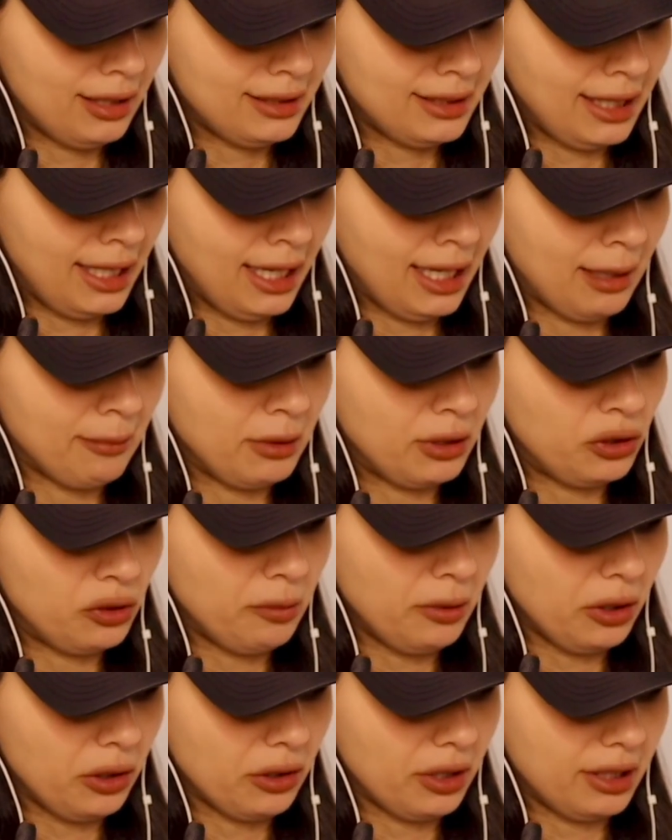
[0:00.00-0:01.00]
Saying, I'm
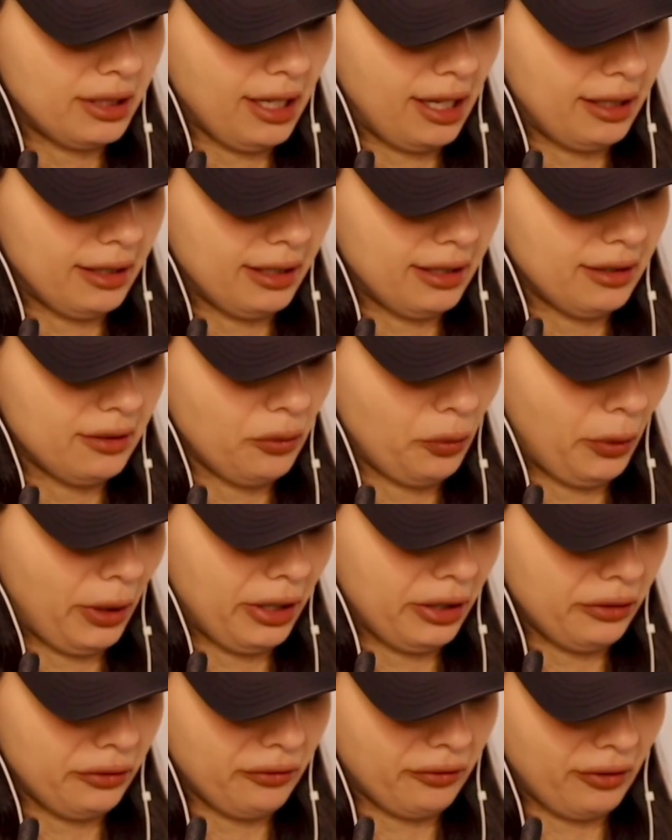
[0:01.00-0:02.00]
assuming you're Italian. Where
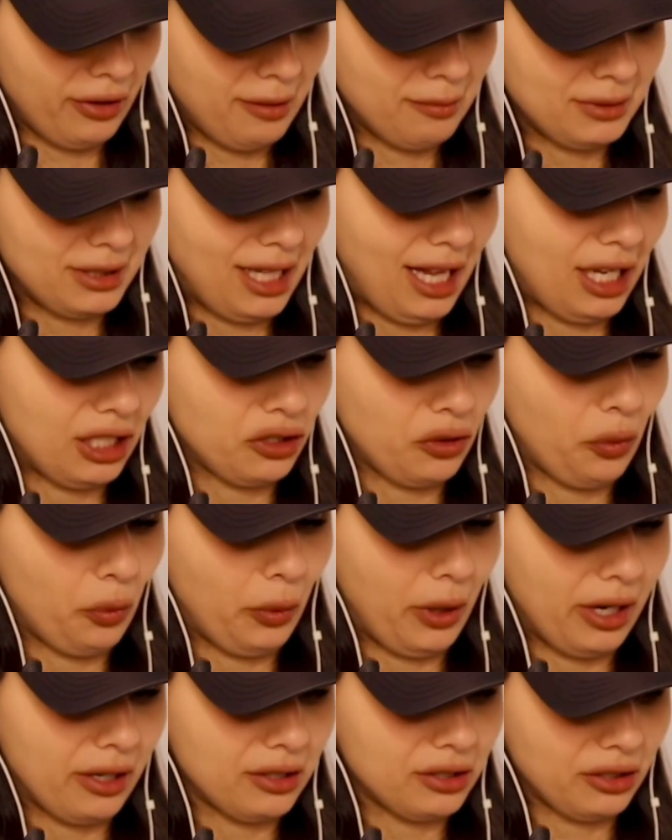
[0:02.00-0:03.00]
are you from /
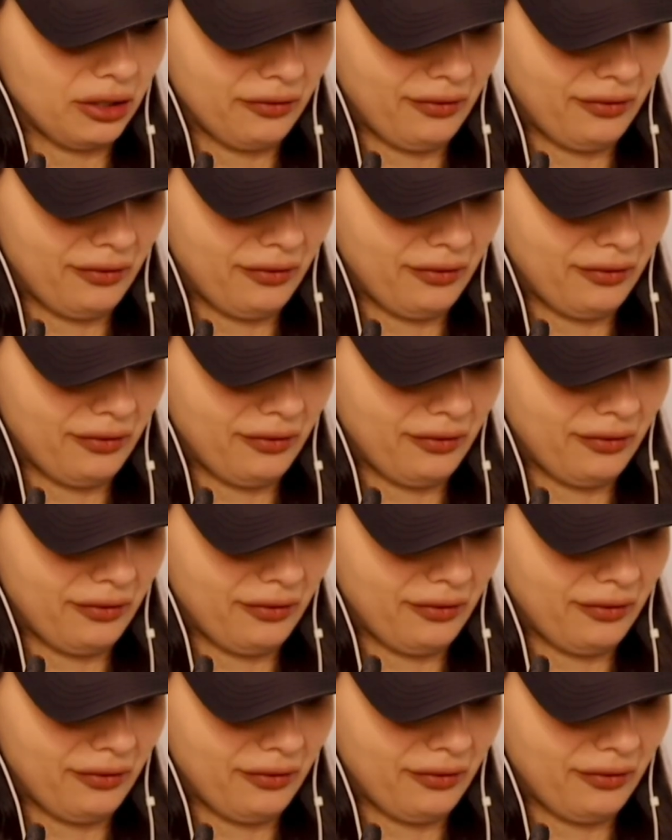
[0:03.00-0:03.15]
where is your